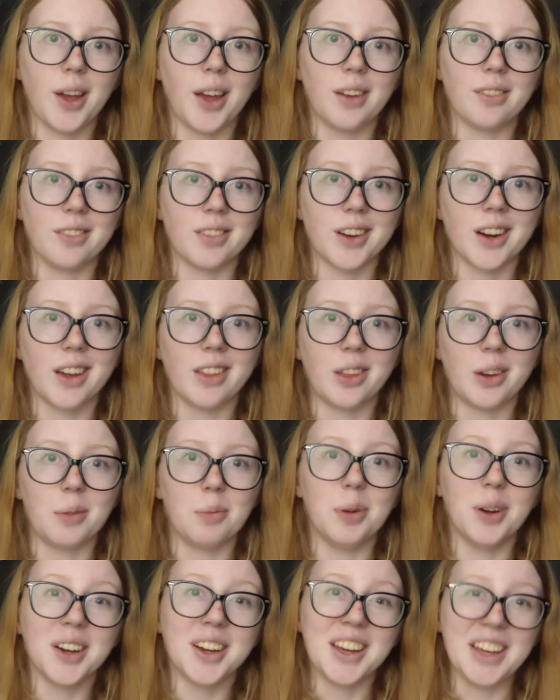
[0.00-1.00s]
Every other
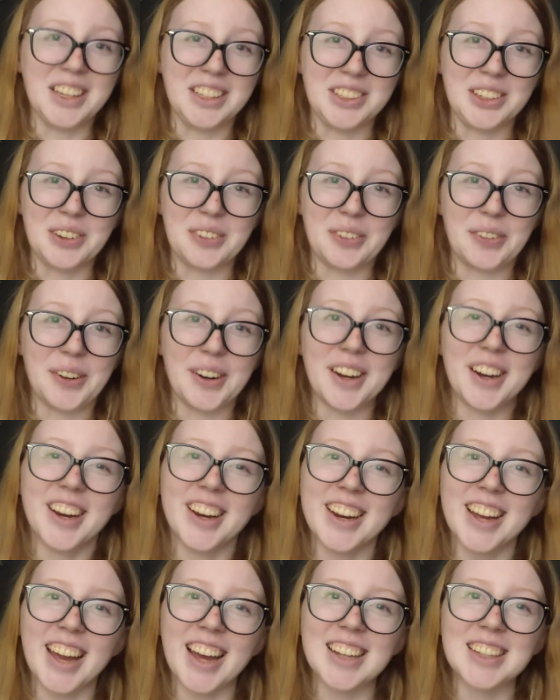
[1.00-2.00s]
book is a
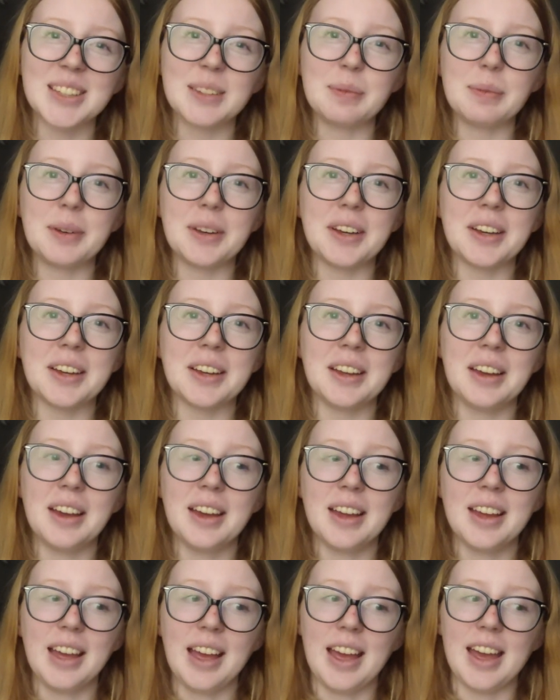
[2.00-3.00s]
Warrior Cats book,
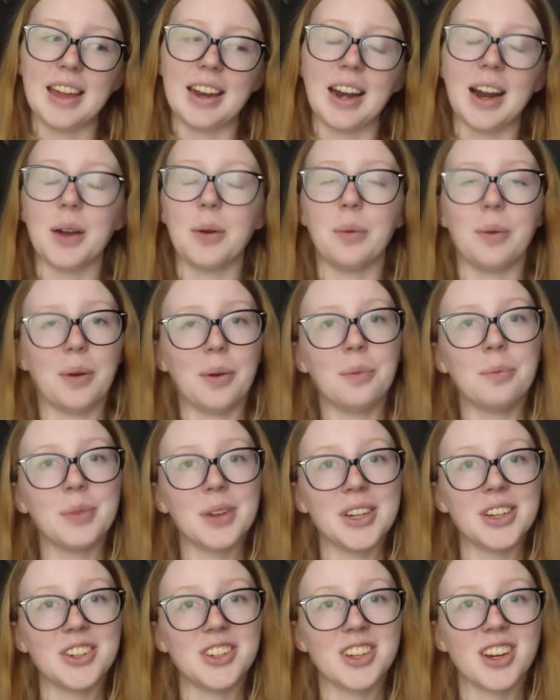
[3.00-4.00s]
and I won't
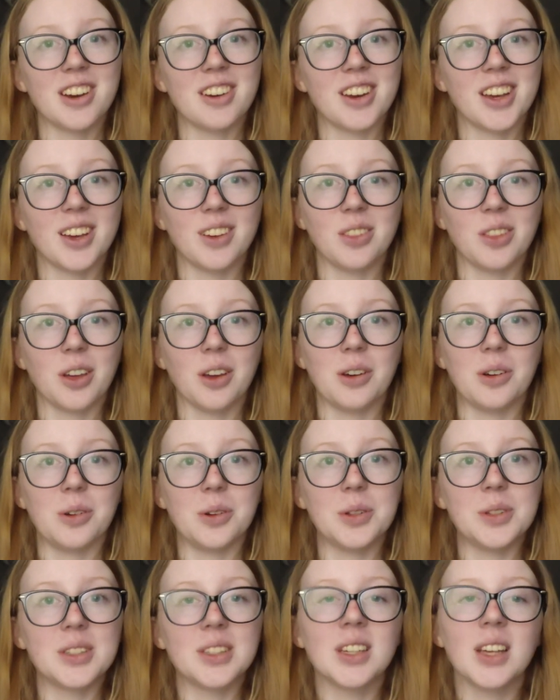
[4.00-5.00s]
be sharing
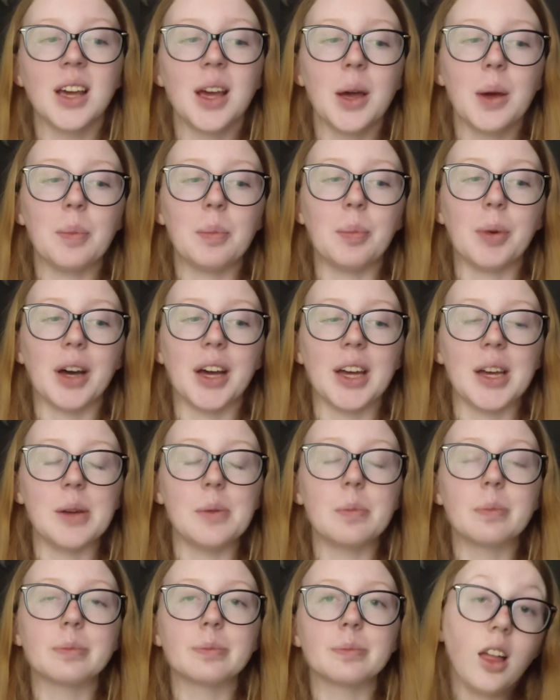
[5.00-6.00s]
those,
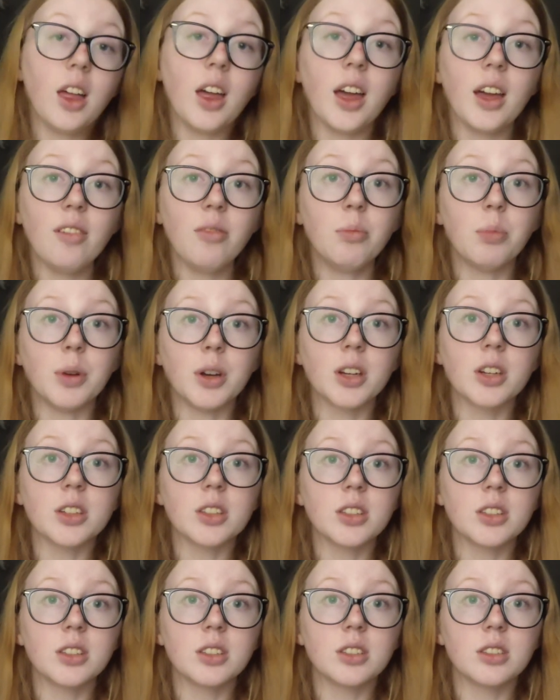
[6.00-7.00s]
but I'll have
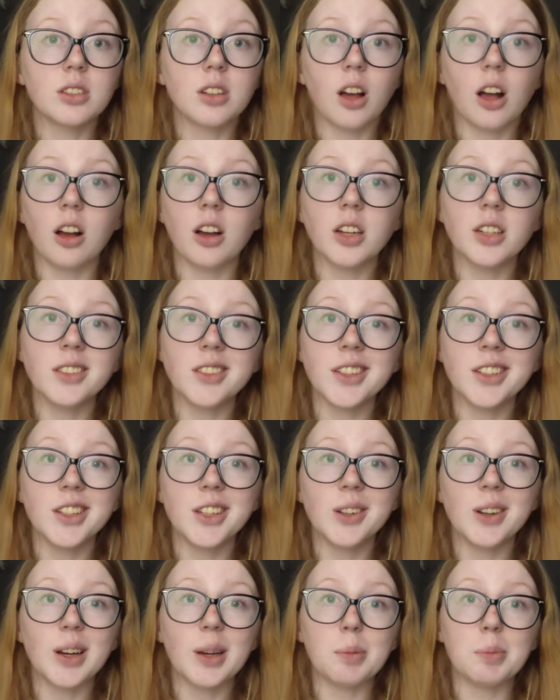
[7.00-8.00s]
books. I'll
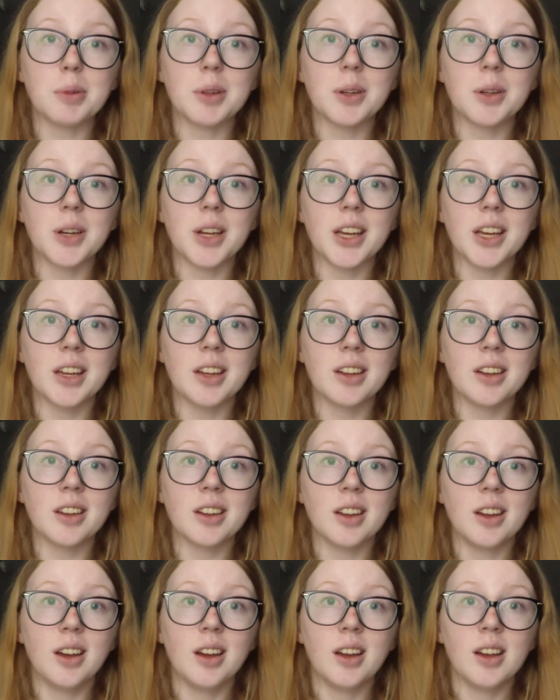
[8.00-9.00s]
continue uploading,
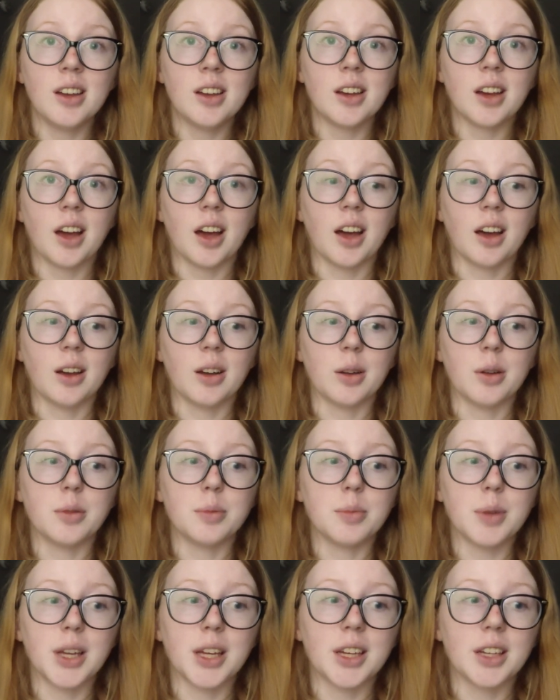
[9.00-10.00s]

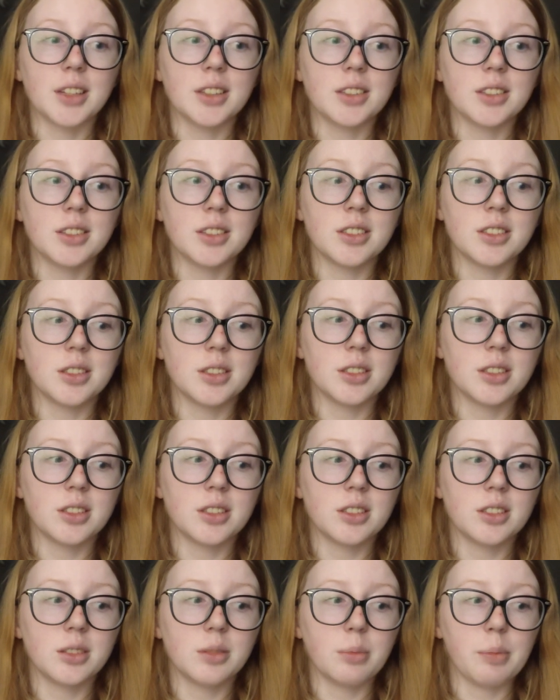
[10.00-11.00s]
and
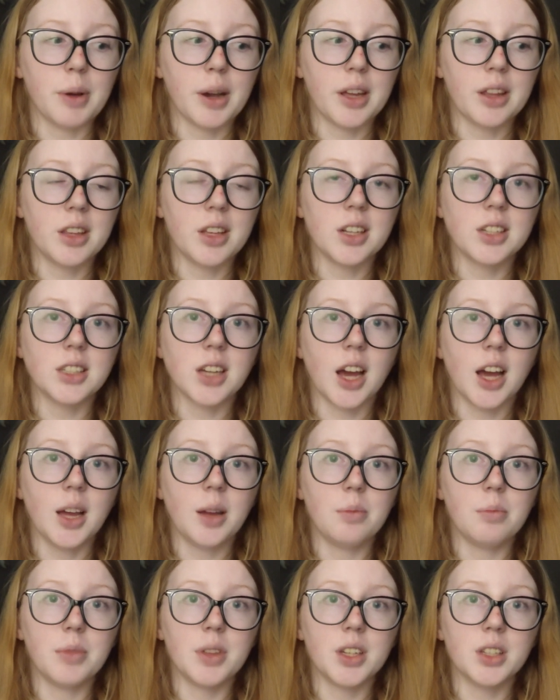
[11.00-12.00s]
by the
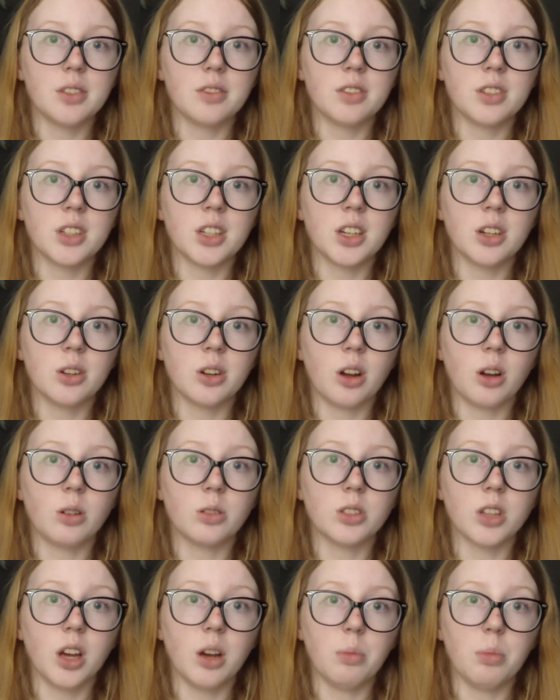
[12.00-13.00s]
time this video
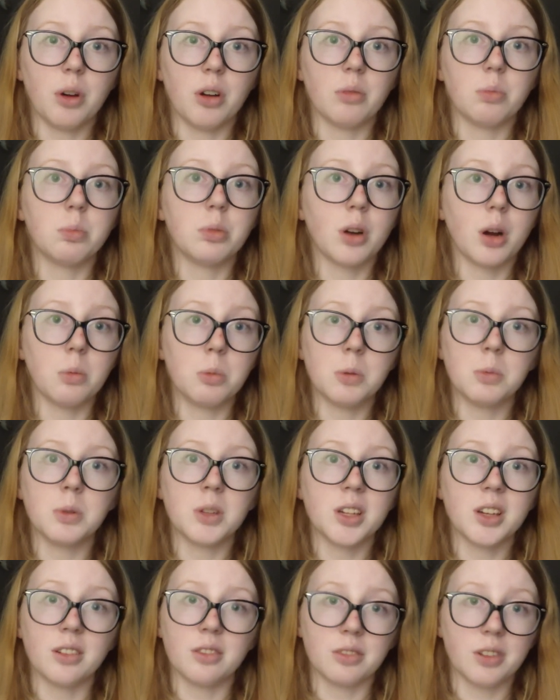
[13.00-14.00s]
goes up, I'll
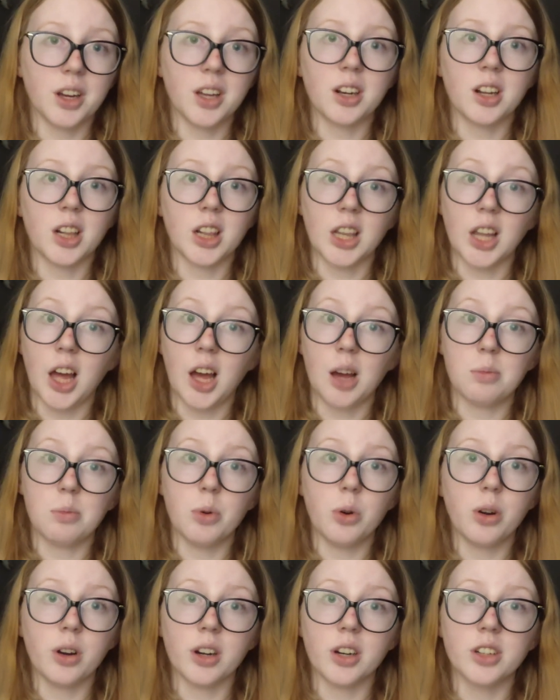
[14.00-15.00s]
probably have read a lot
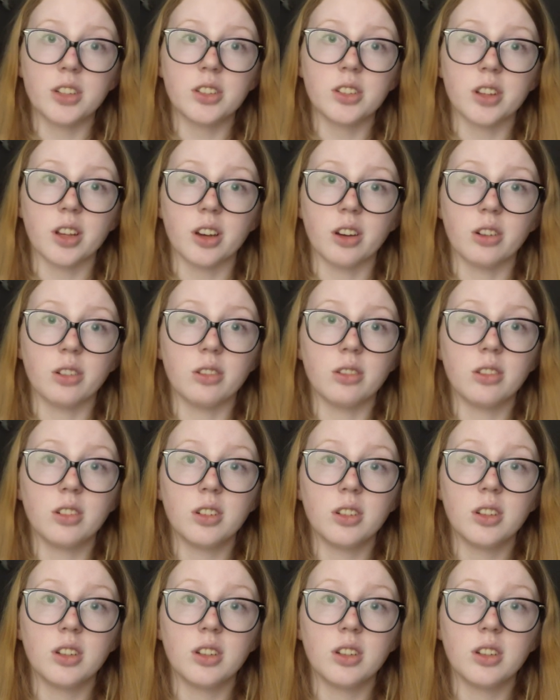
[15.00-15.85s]
more, so